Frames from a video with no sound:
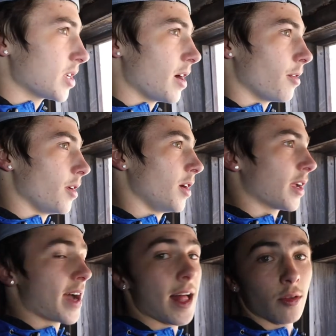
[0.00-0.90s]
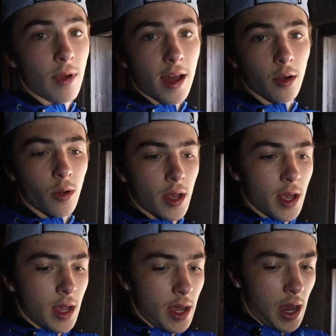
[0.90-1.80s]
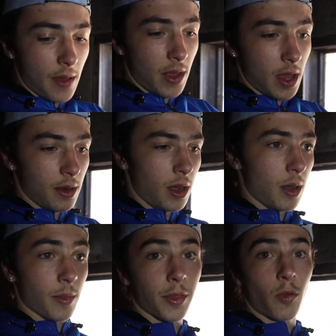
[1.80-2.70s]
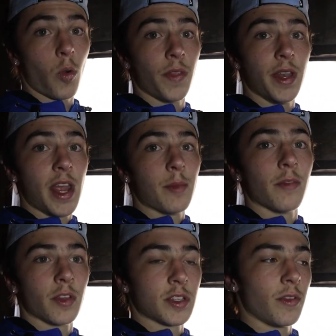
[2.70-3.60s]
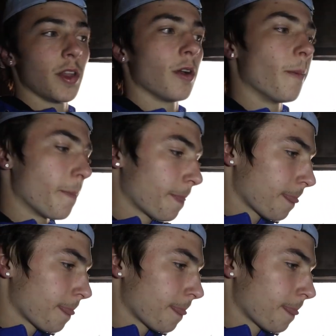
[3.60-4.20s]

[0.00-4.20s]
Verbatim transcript: this area in Colorado, and then um, throw in the name of this video.